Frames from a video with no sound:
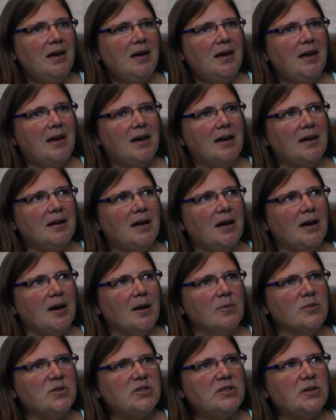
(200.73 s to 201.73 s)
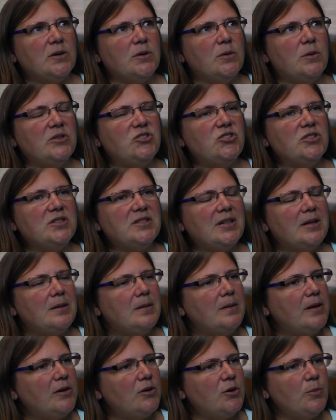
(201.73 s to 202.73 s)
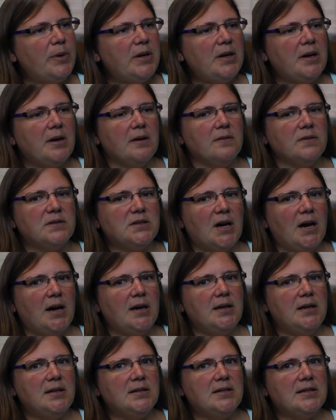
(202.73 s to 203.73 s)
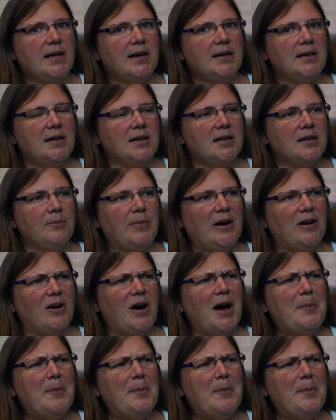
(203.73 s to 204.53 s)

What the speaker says: And so just a little bit of talking to that kid about,